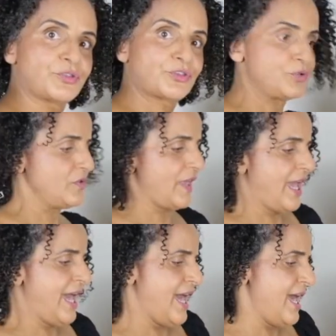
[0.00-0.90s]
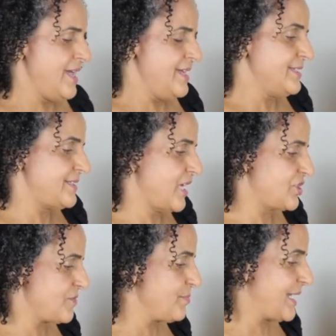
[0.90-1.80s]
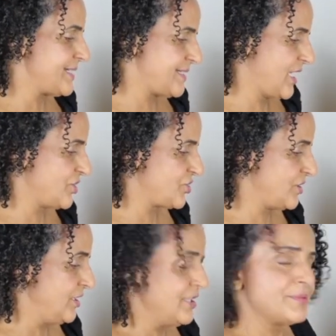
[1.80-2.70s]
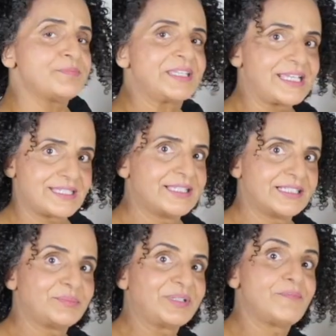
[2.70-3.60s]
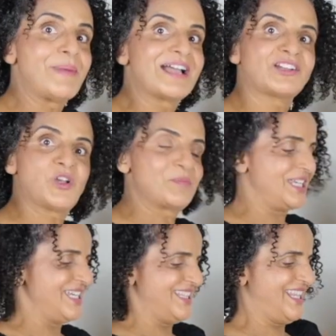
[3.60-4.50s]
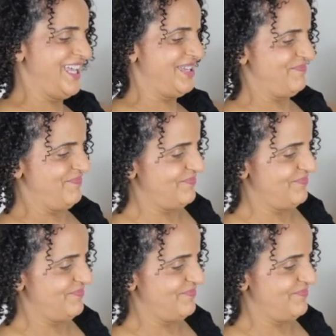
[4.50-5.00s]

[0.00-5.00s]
go through the hair section by section, getting a little bit of backcombing in there.